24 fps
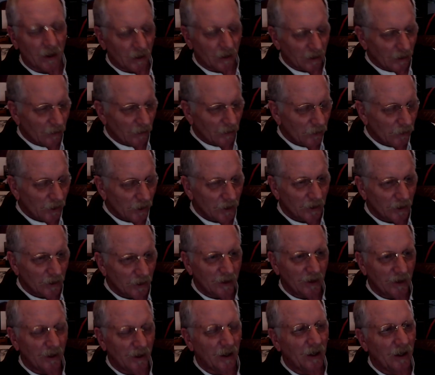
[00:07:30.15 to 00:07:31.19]
Clifton
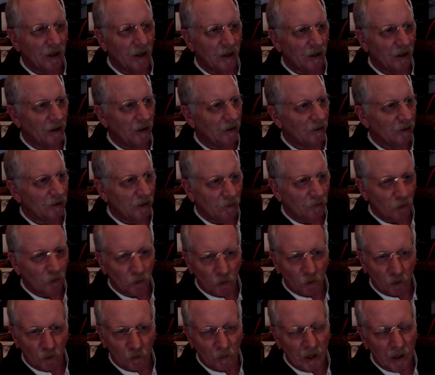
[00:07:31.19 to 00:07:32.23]

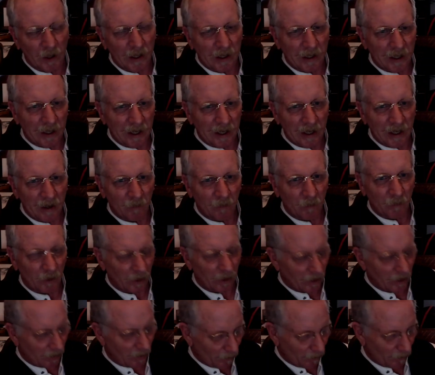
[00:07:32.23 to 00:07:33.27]
was a mining camp.
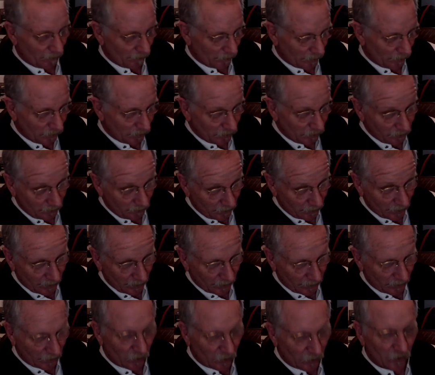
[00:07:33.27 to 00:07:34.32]

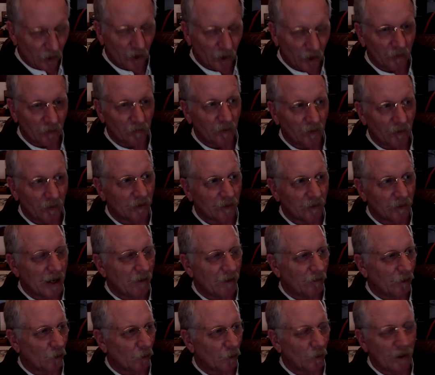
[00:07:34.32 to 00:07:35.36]
Still, it's kind
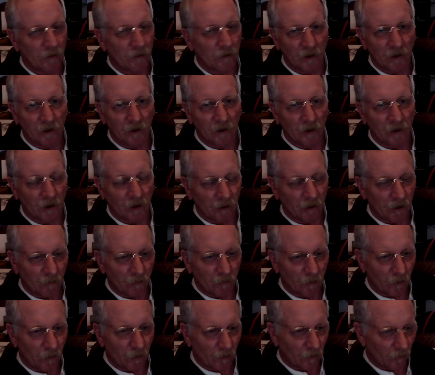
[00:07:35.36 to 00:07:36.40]
of the residence area
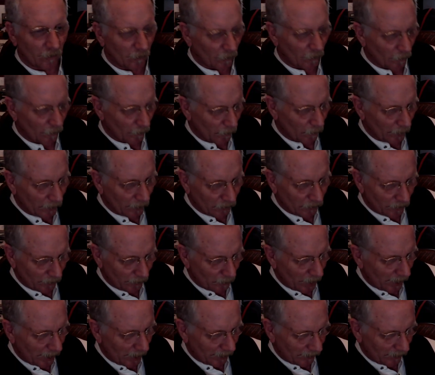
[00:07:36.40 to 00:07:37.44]
for the Morenci
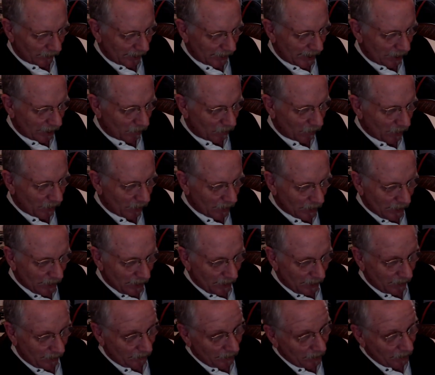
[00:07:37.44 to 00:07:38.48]
mines now.
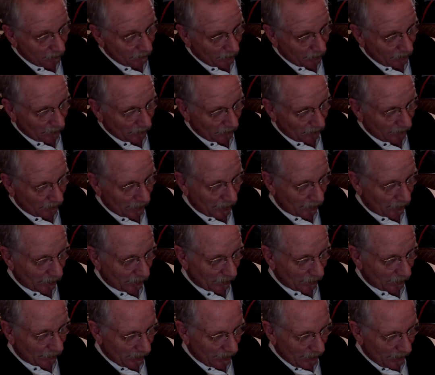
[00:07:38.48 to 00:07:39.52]
Not much there.